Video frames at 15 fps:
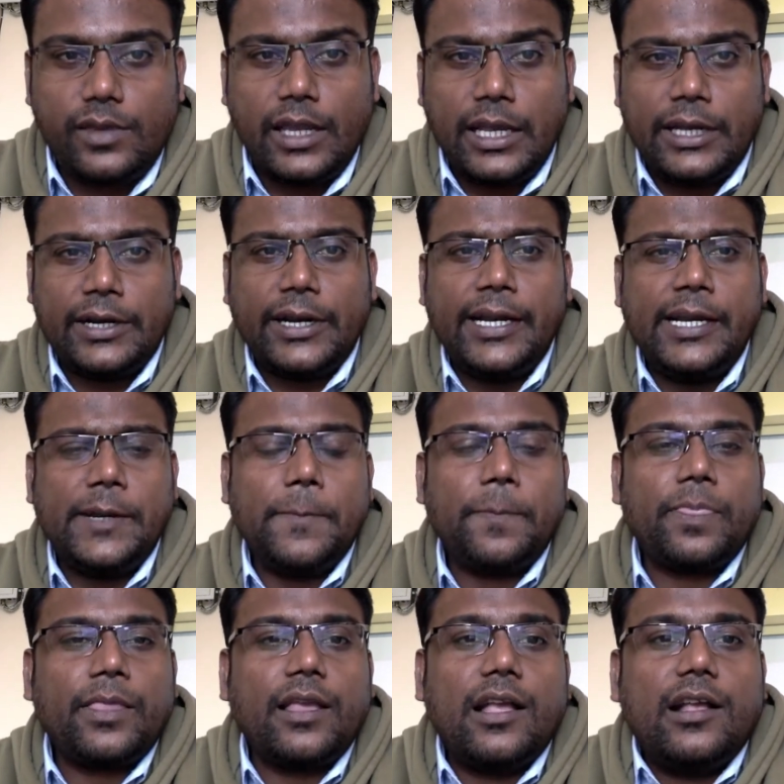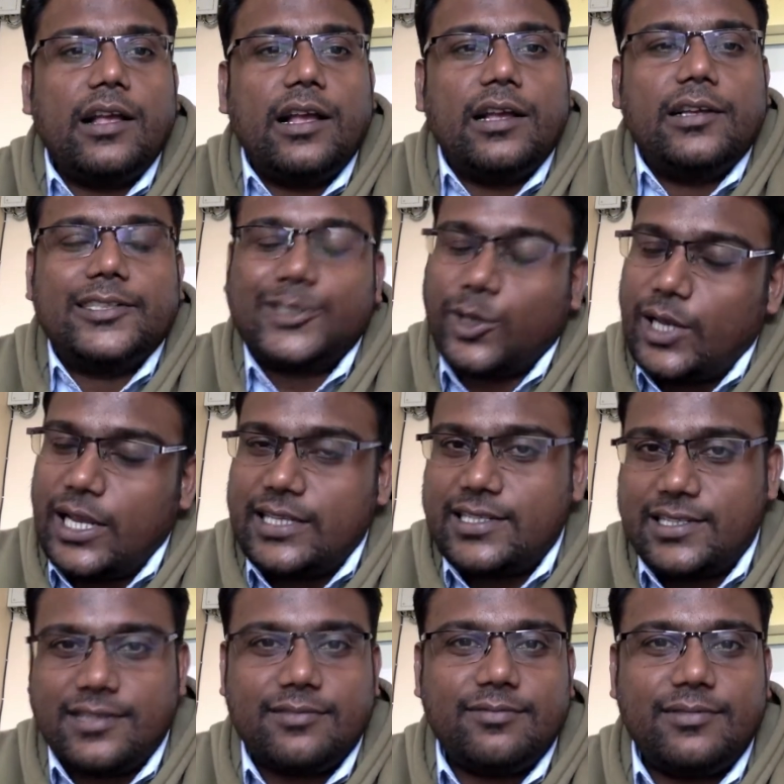right? So
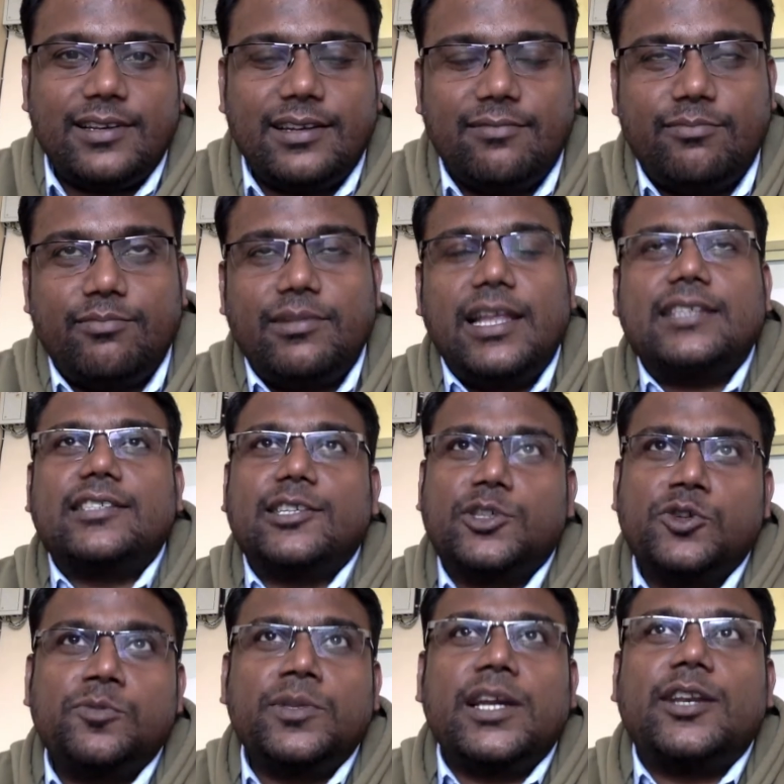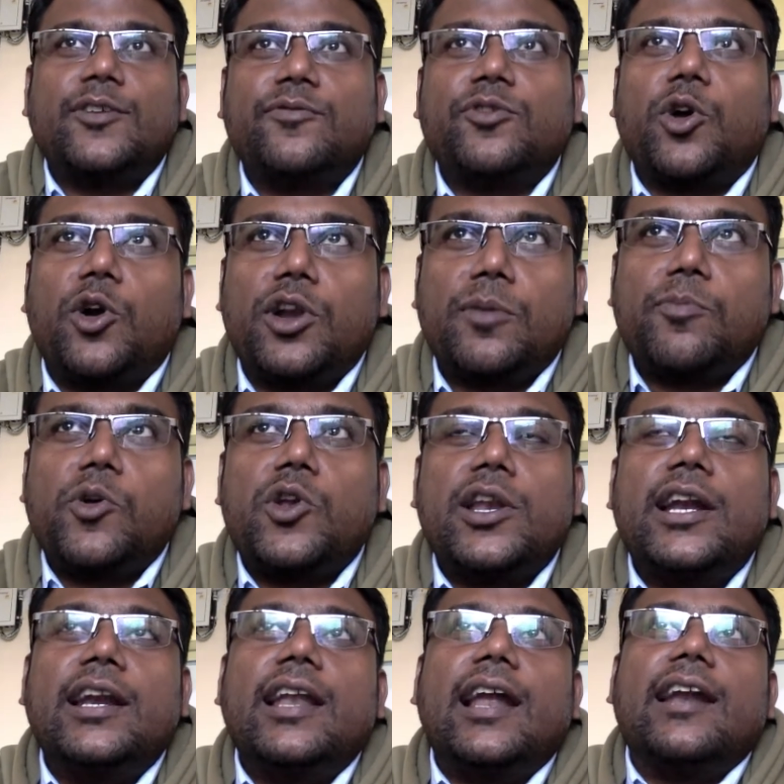let's assume that you've thought upon
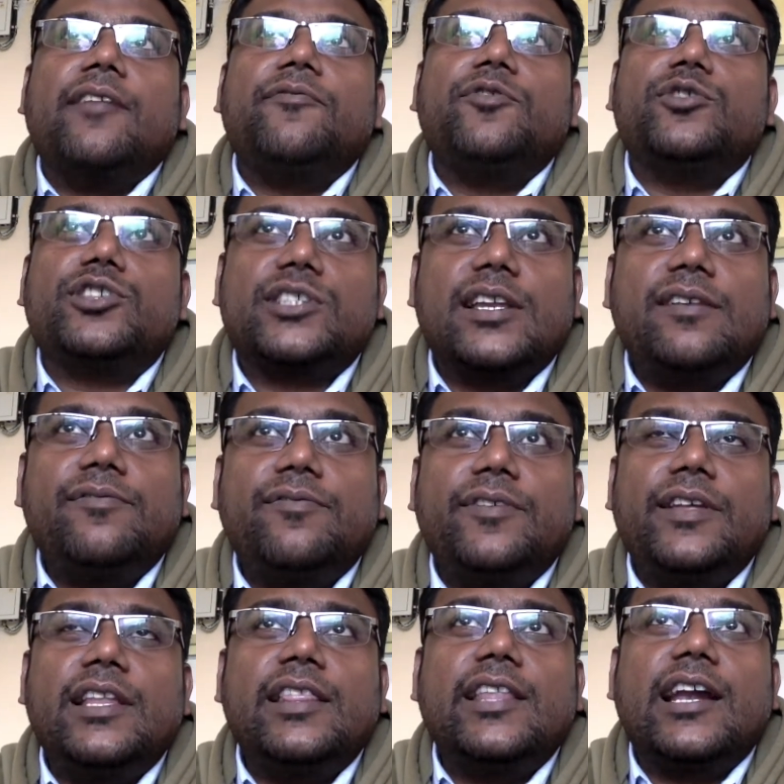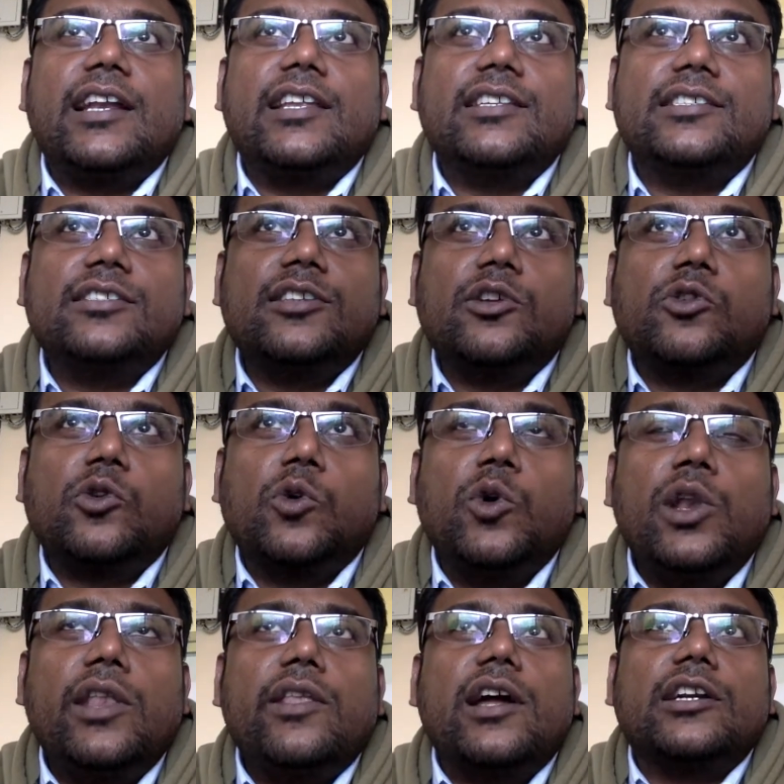it, and if you still feel that this is a
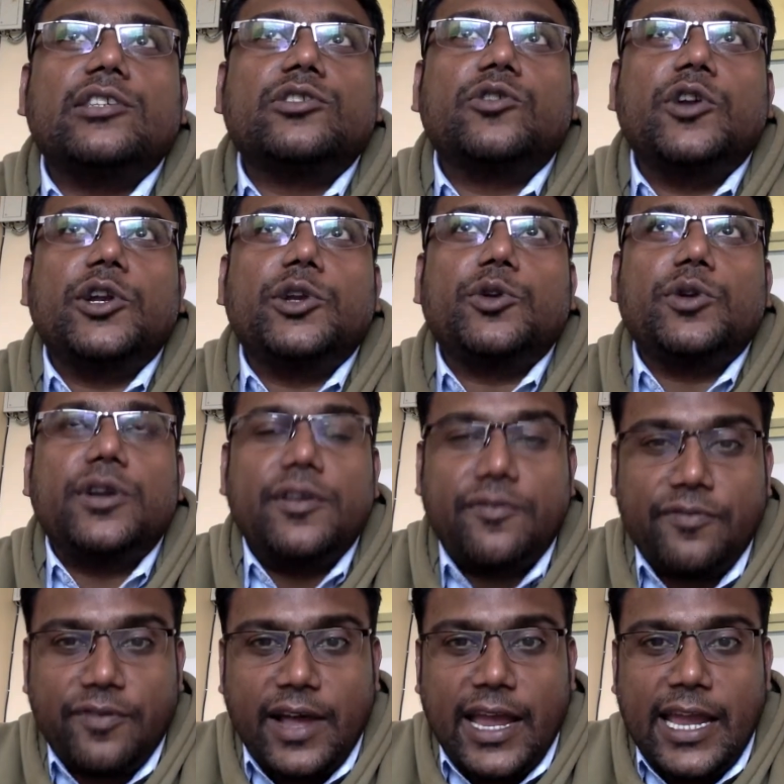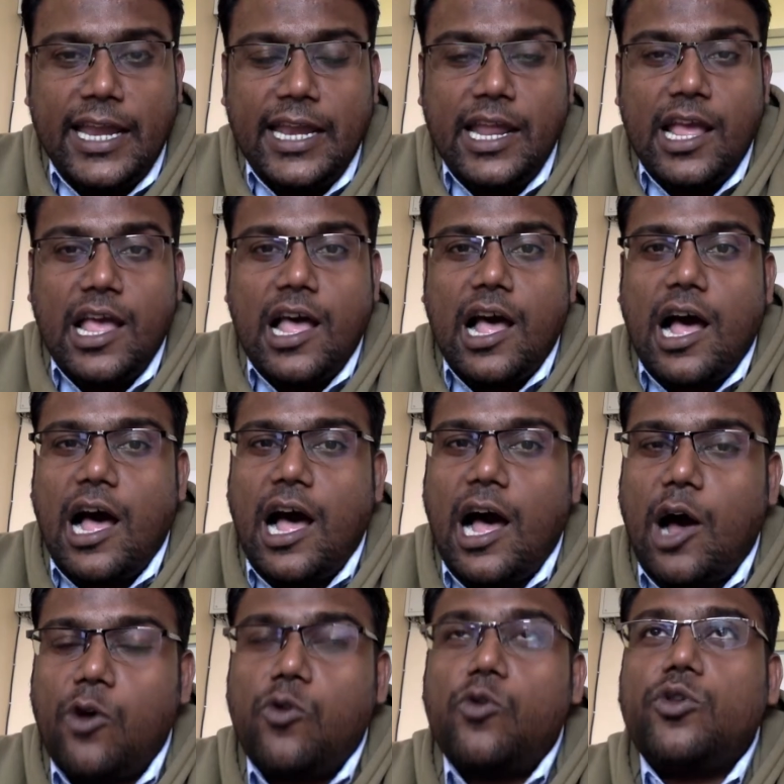role that is going to define
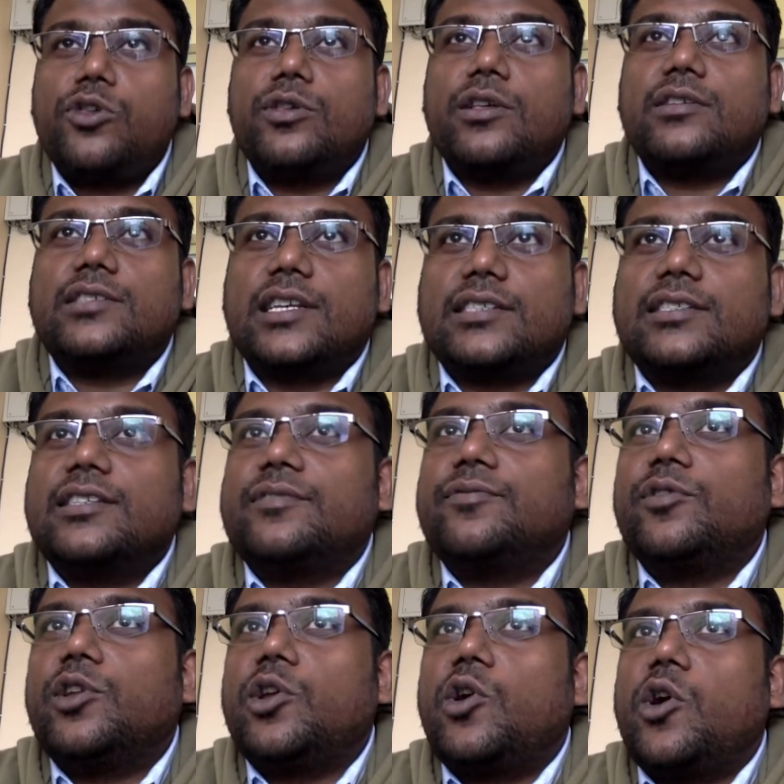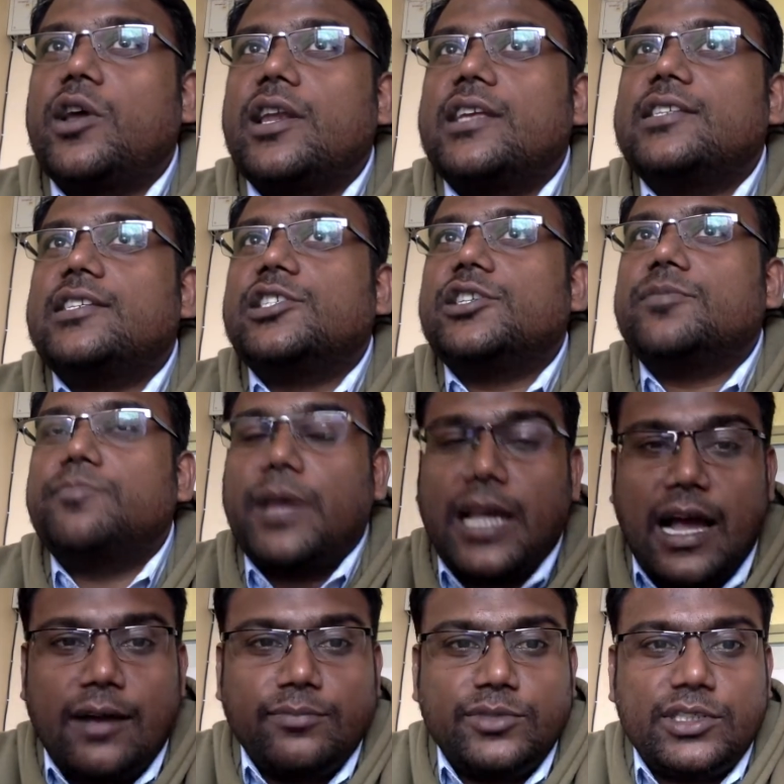how successful your organization
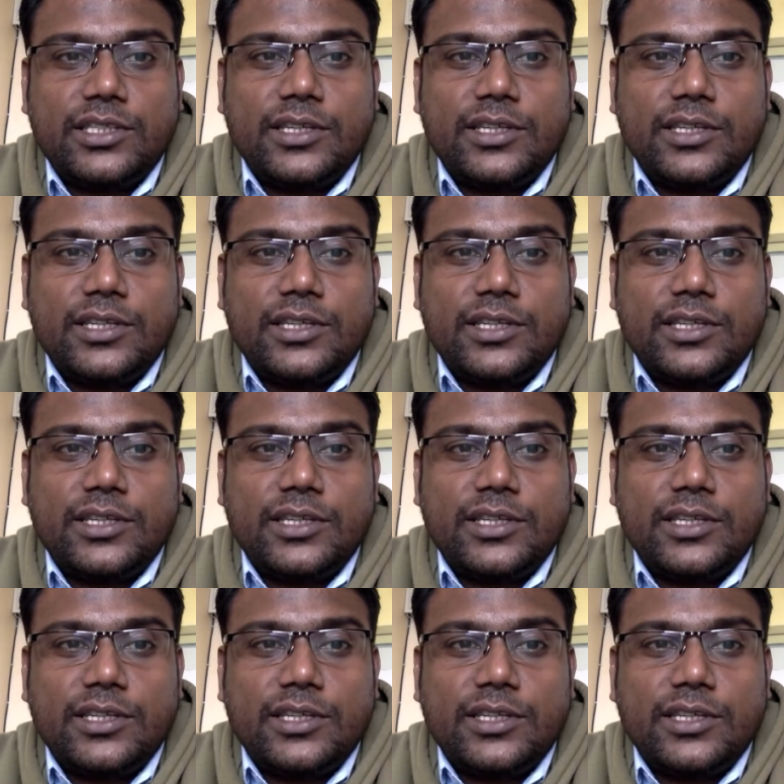becomes,